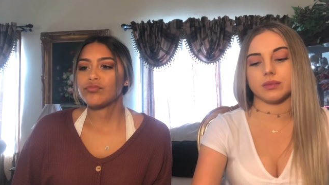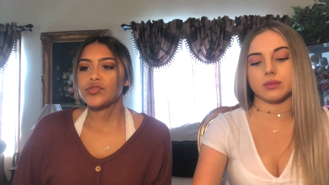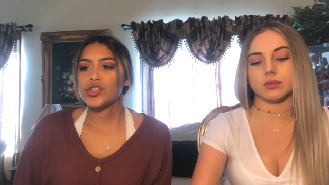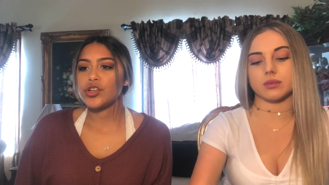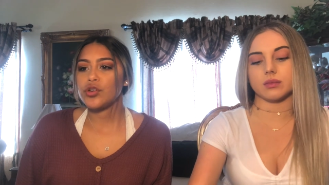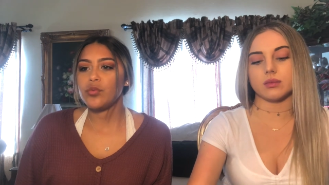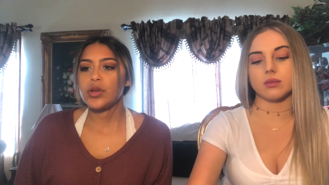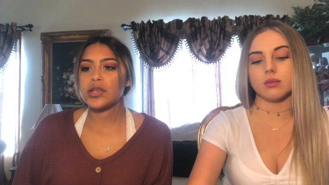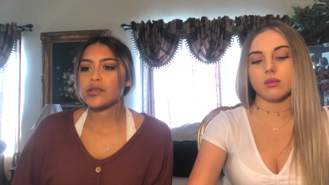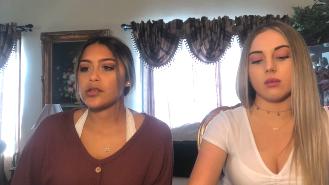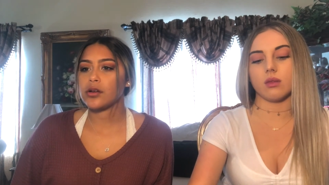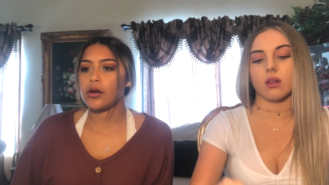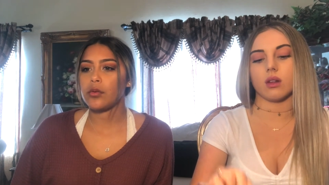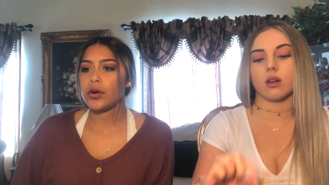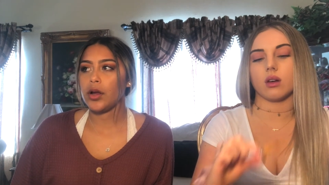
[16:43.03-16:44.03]
Speaker 1: 2 weeks
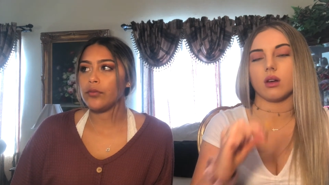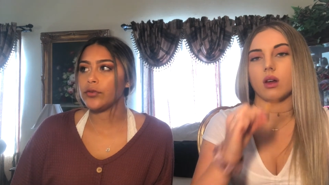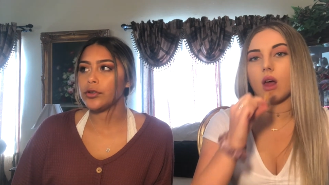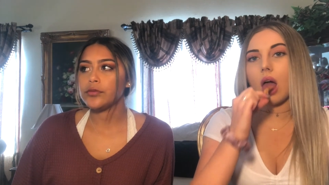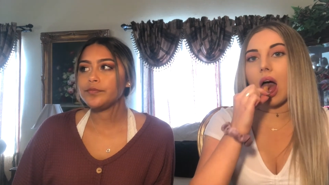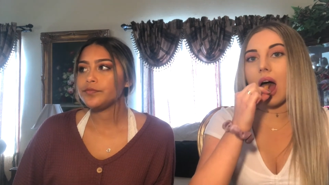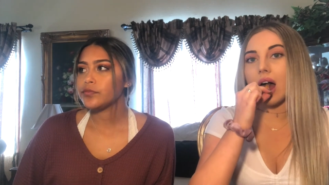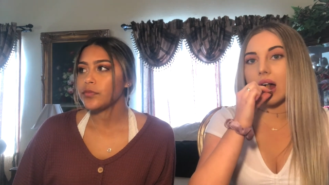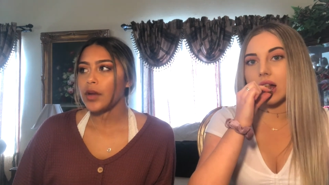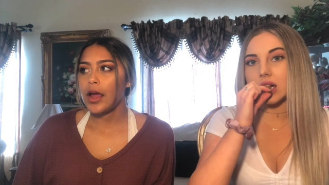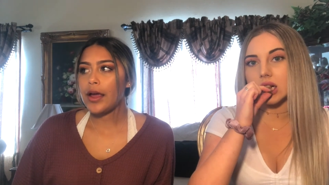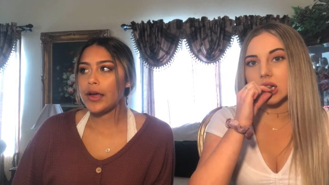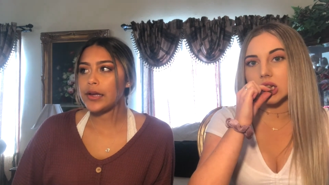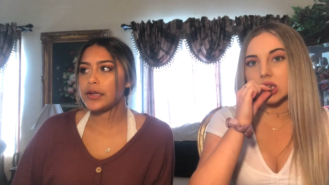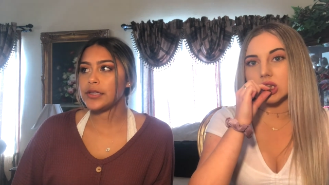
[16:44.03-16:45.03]
ago or whatever,
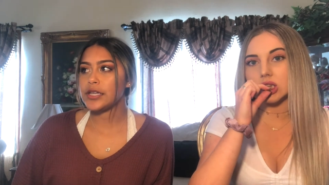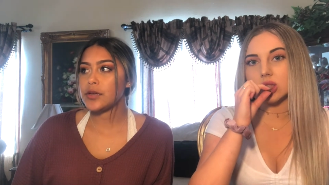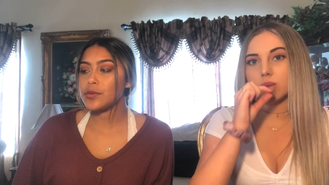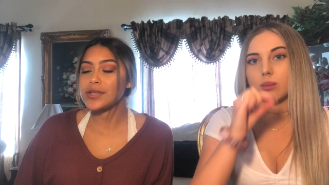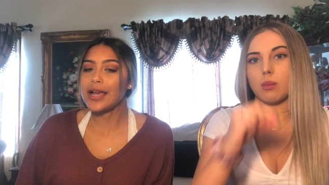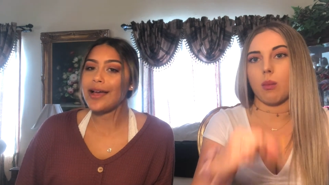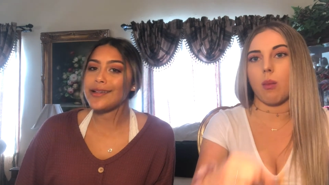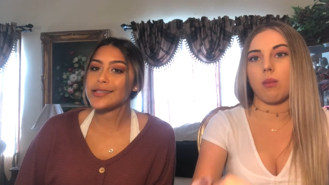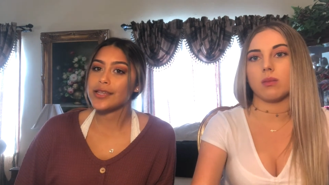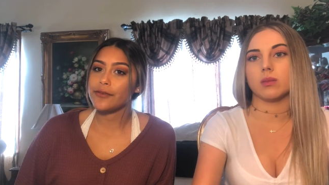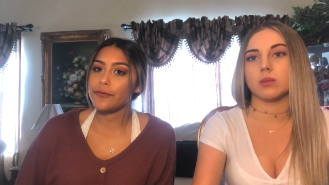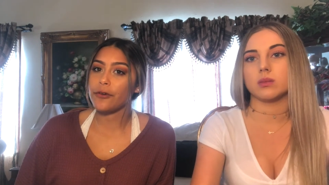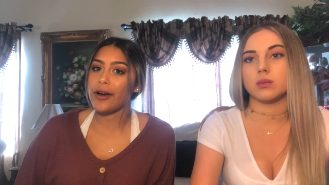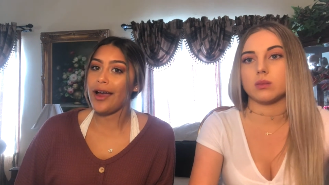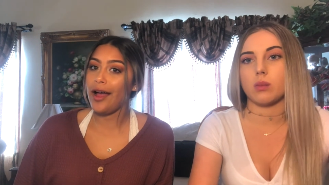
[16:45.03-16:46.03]
and he was asking
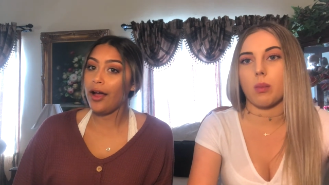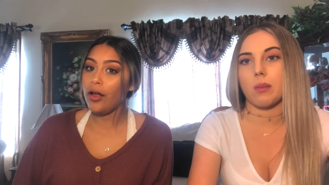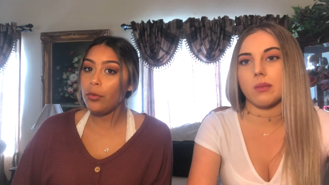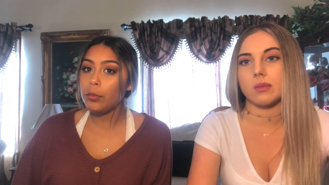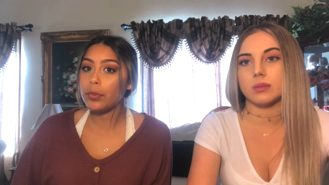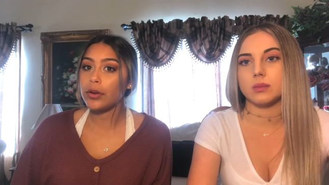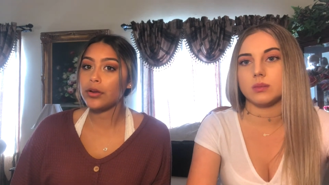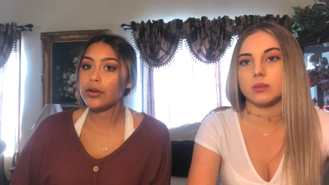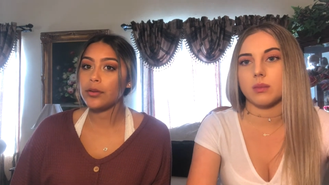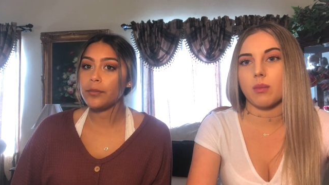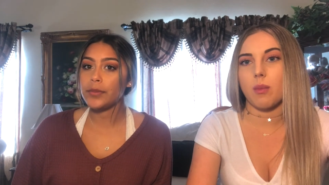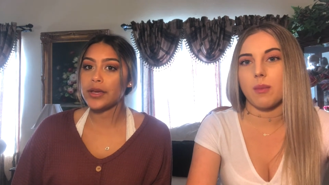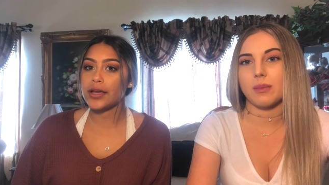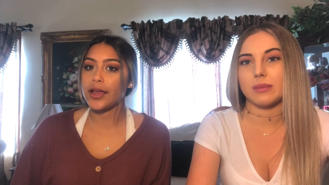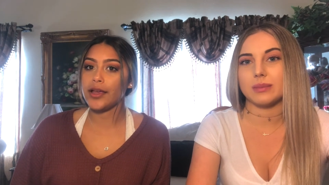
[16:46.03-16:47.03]
for help
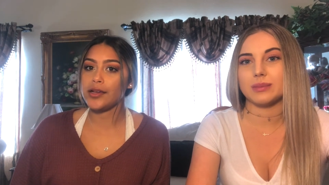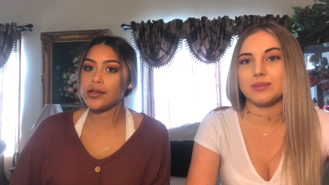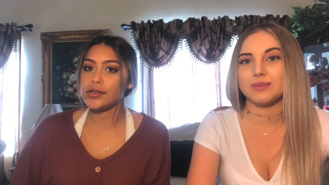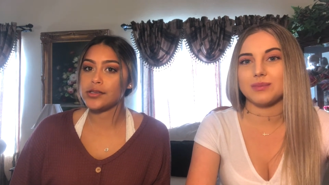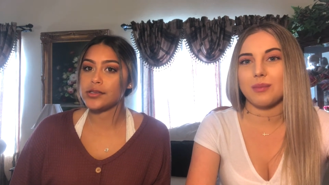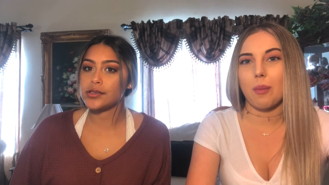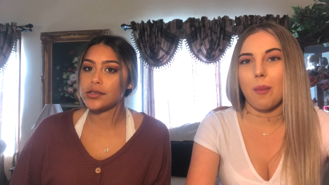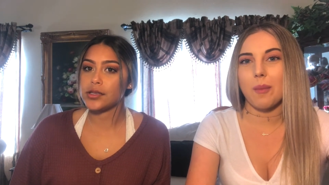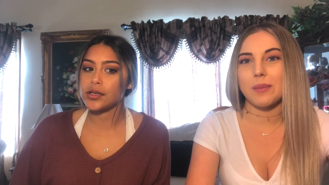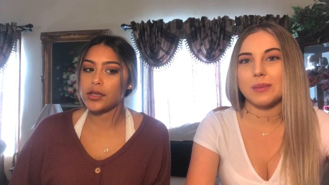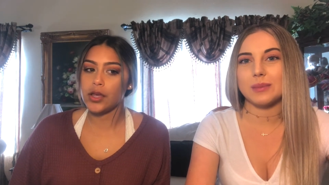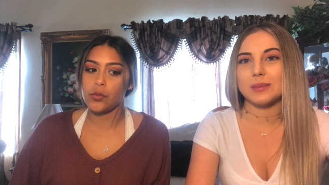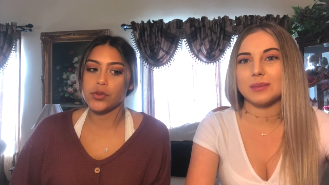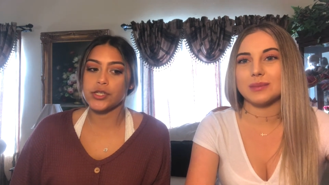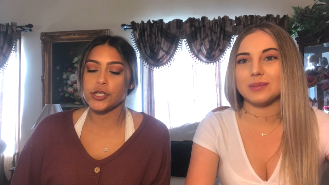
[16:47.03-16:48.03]
because
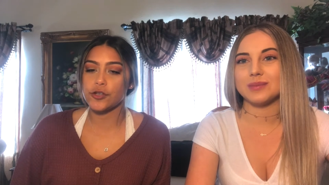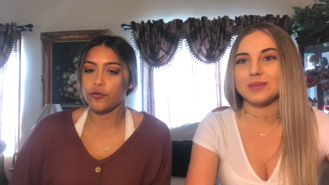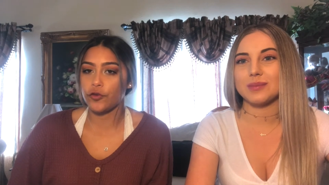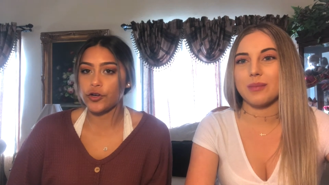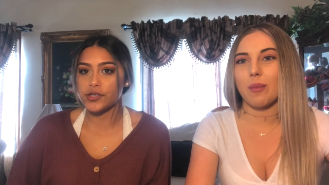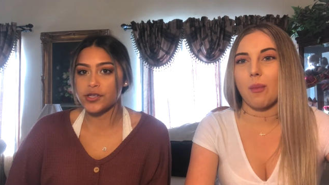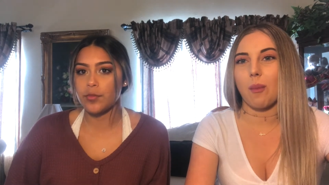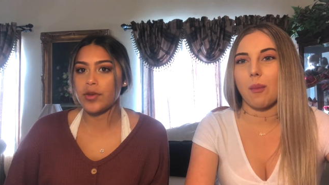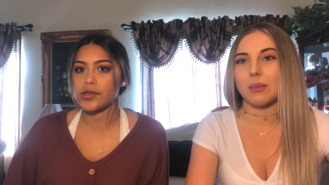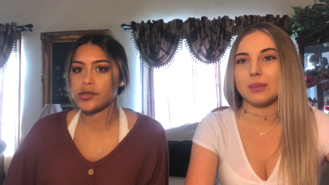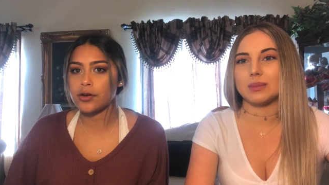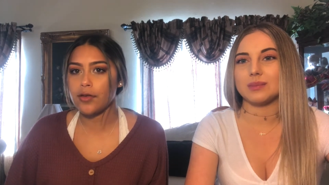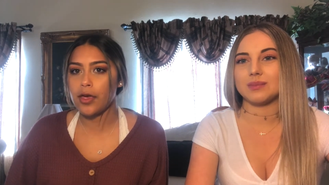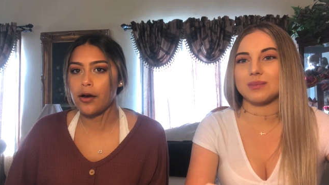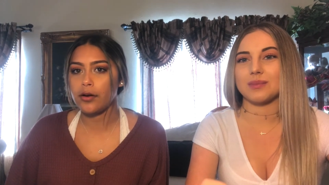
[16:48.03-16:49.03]
it was his first
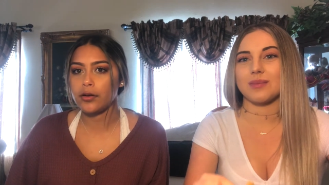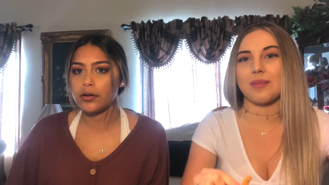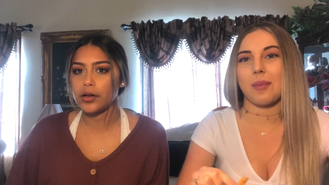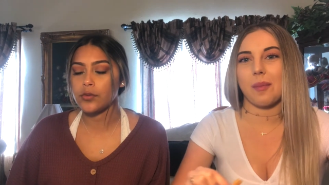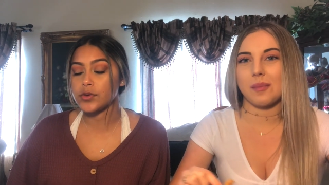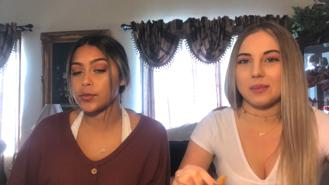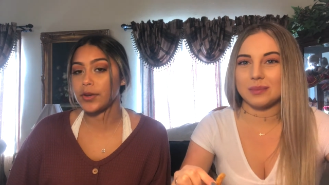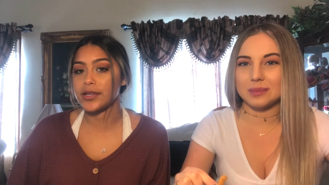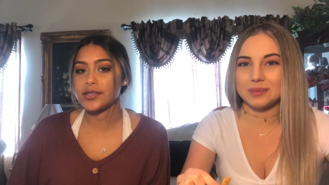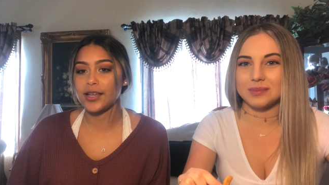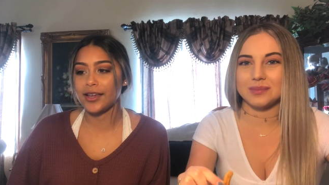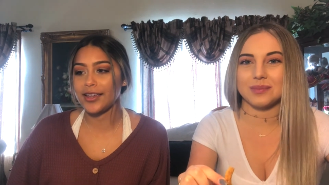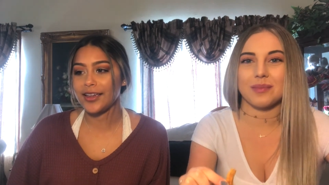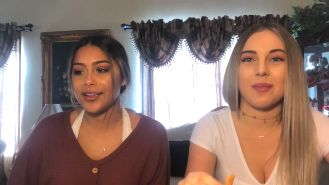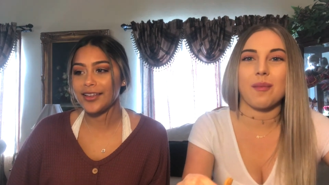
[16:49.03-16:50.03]
semester there and it was my
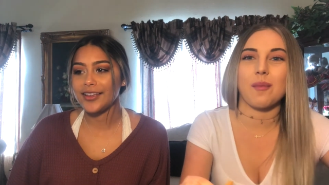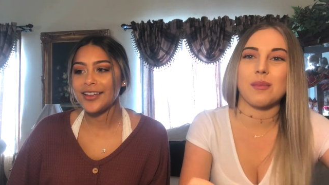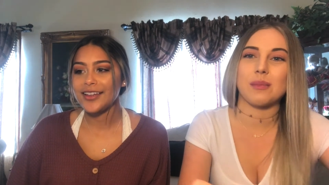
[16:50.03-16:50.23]
second.